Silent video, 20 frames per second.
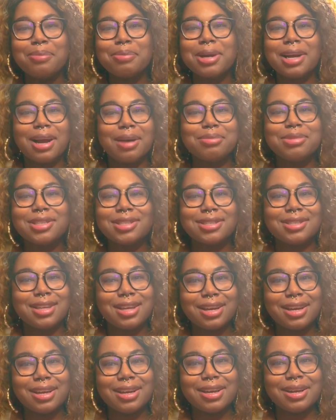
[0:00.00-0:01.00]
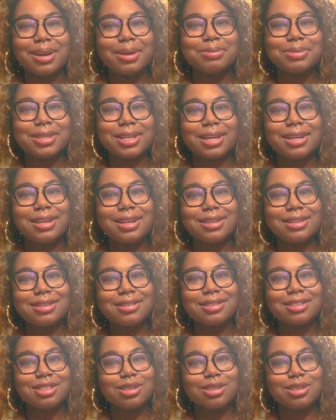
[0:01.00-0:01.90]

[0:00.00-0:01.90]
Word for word: but I'm just saying, I'm saying that this